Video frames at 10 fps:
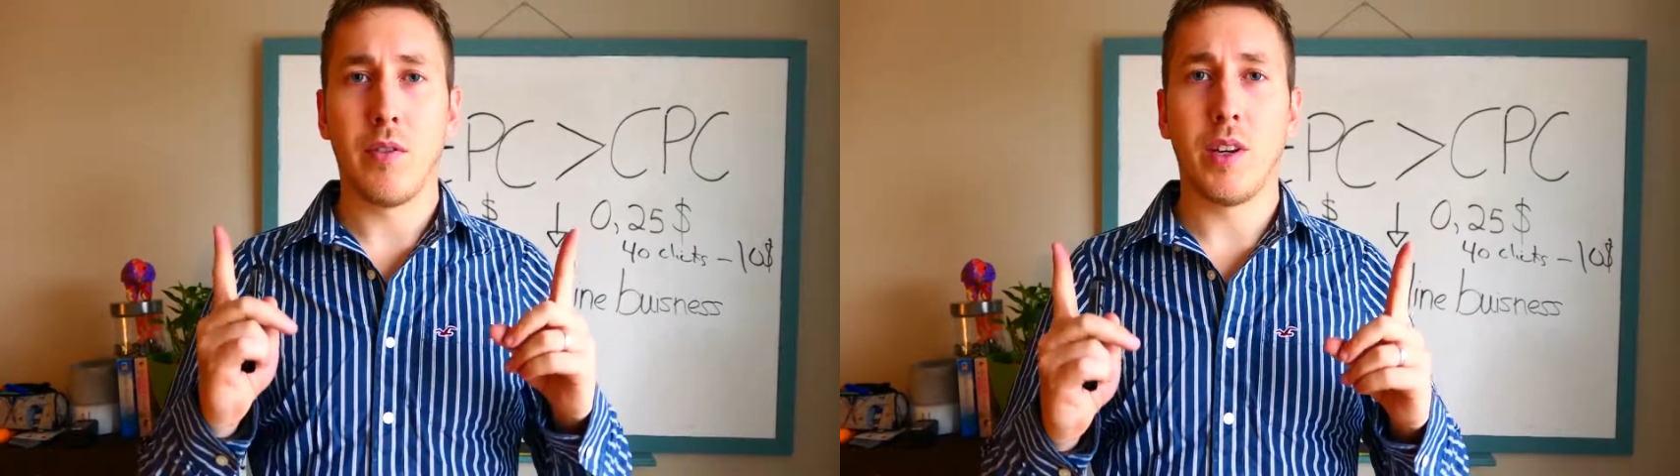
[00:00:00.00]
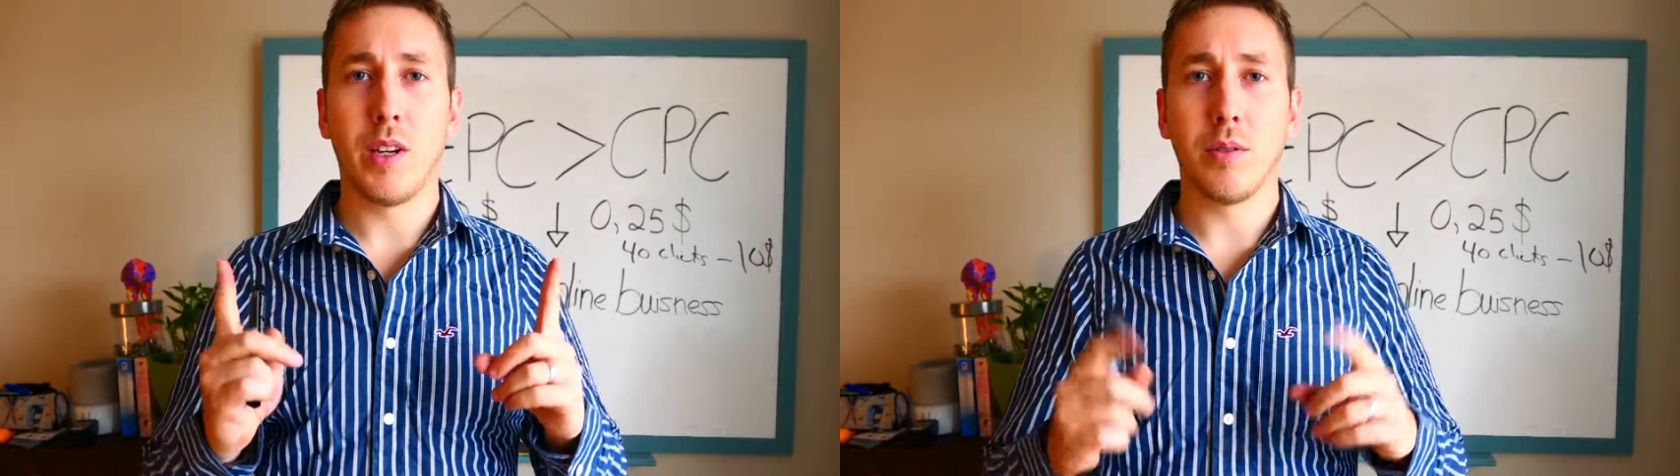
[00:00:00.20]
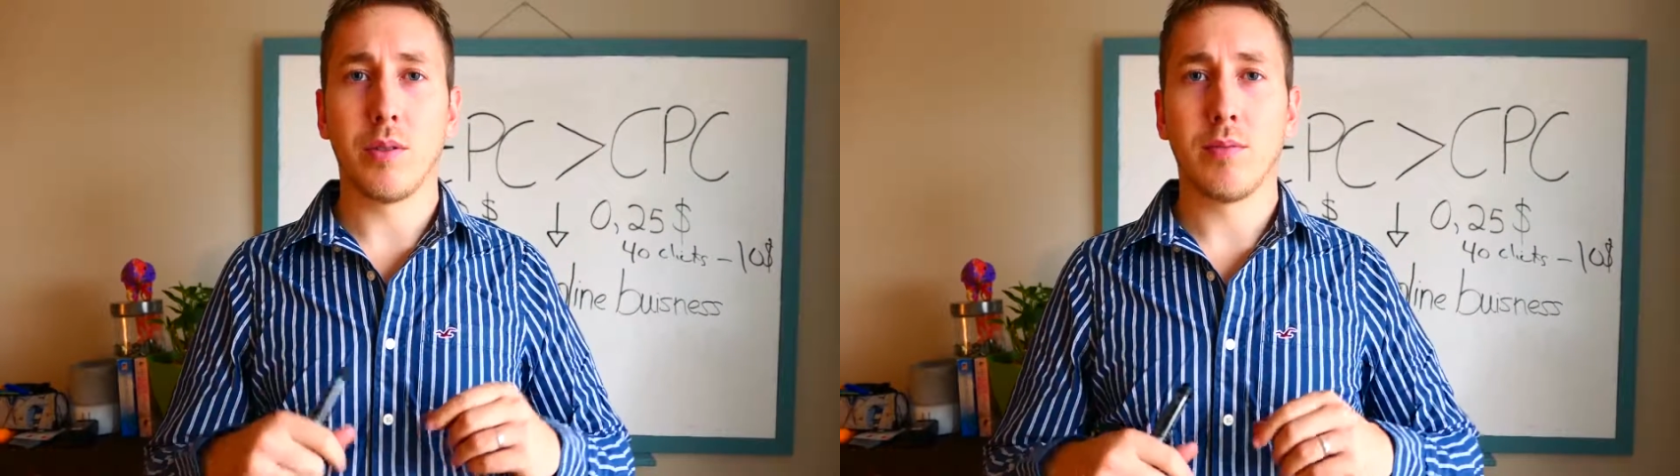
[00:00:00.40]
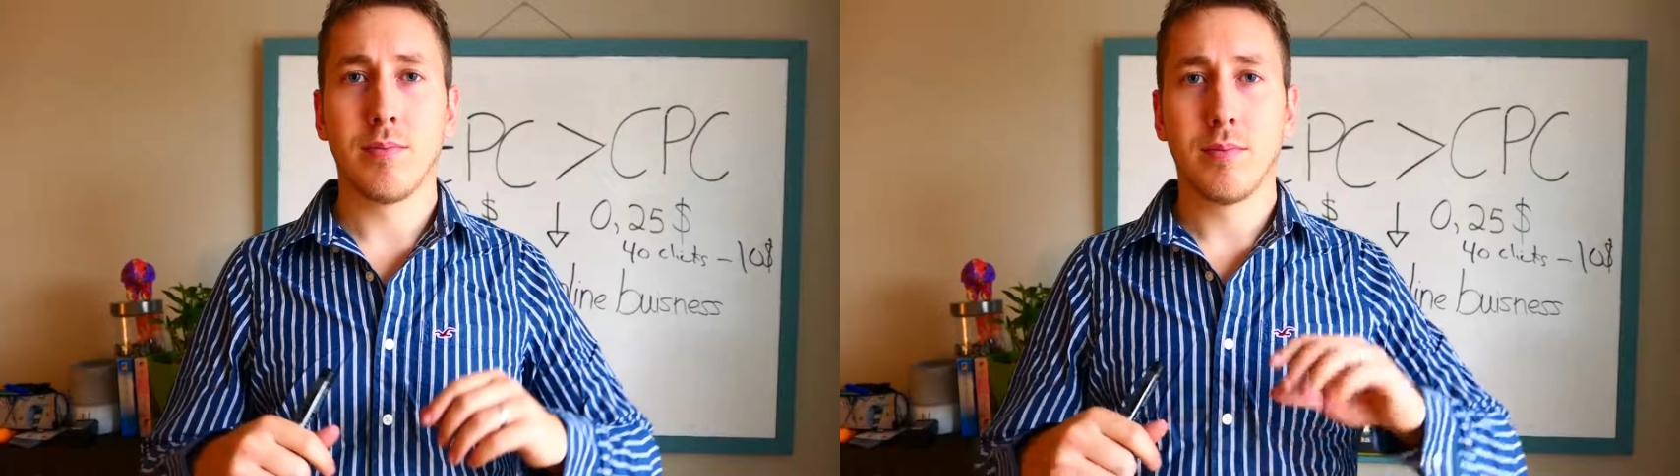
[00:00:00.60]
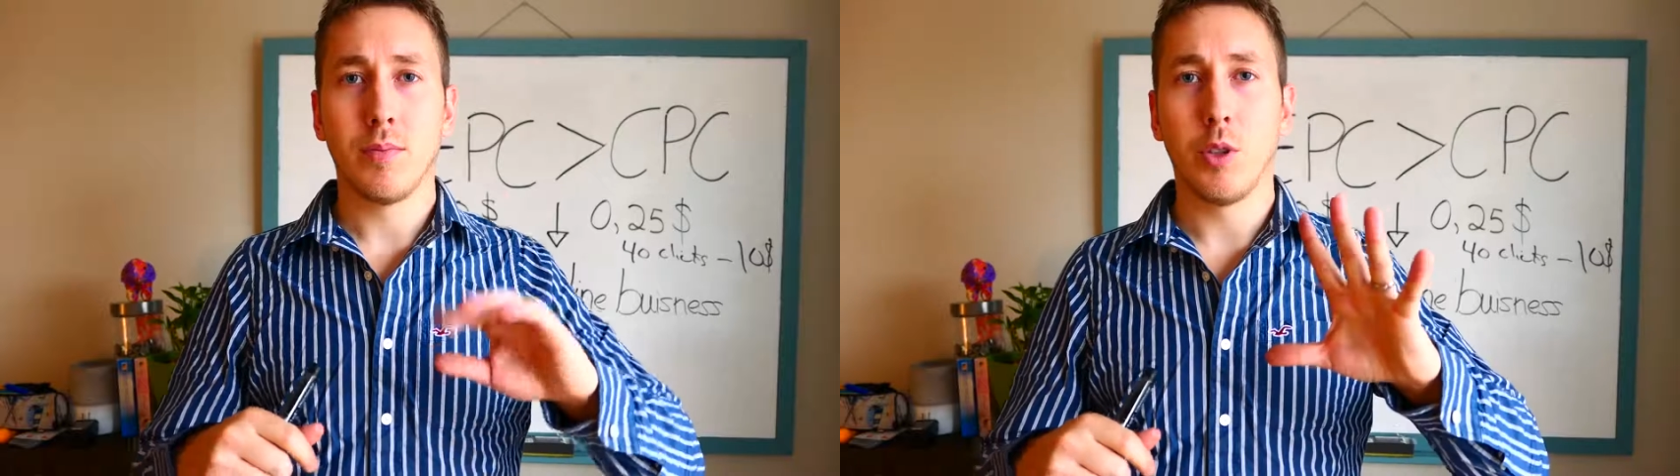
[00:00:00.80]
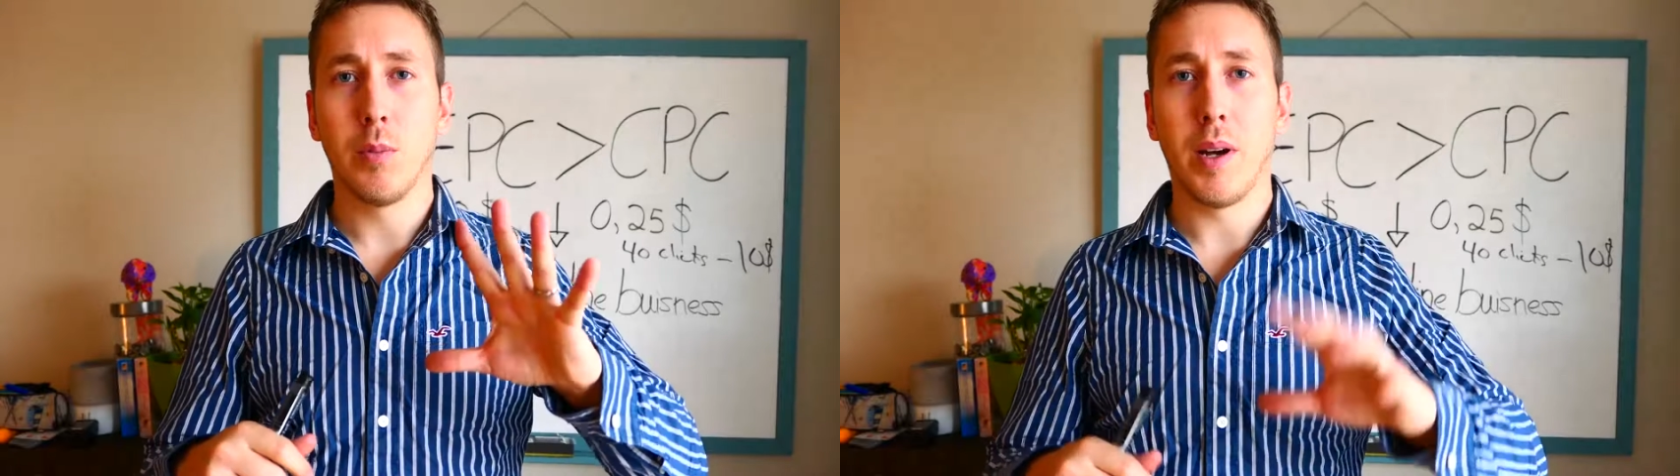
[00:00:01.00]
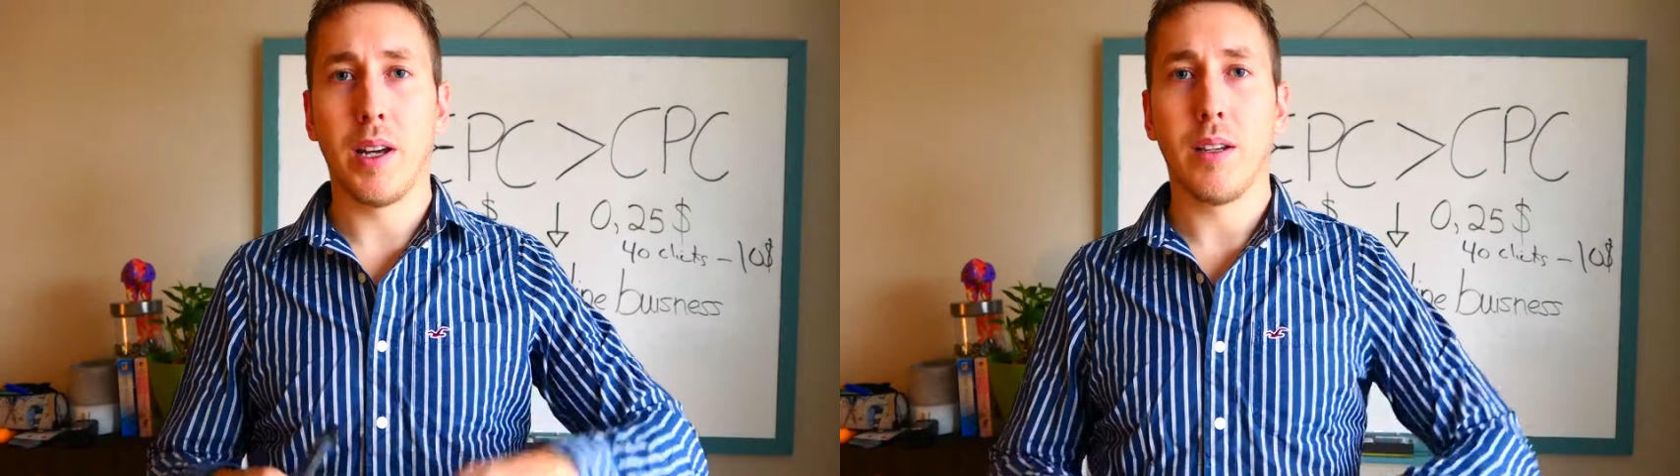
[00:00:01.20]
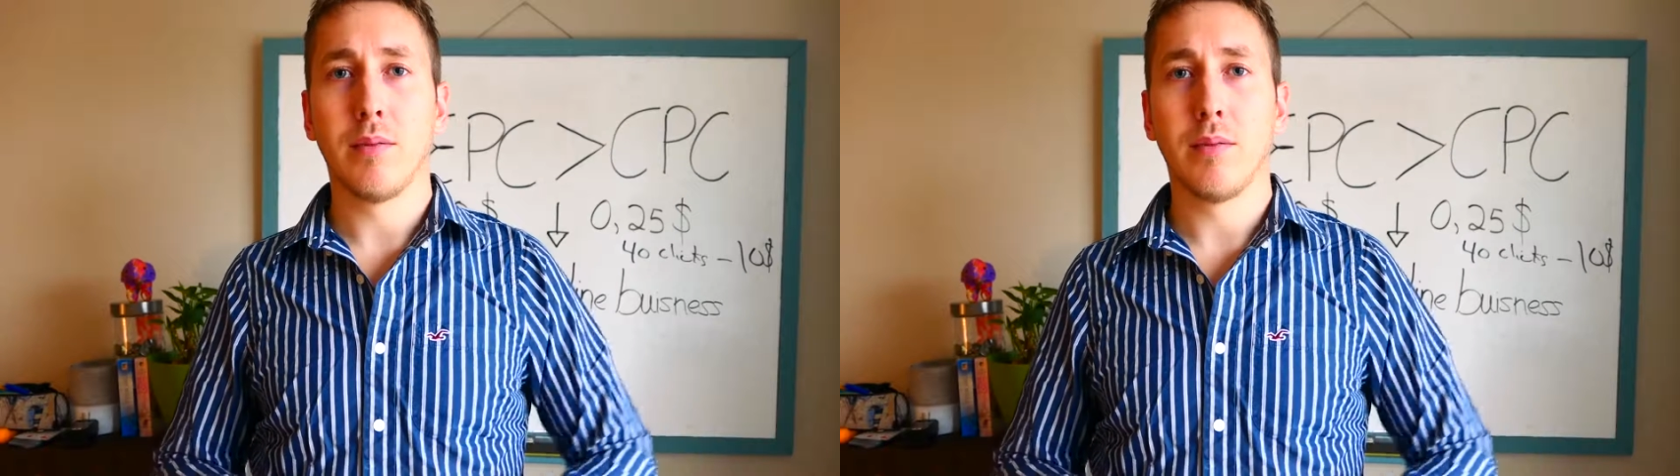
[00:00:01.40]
videos. Goodbye.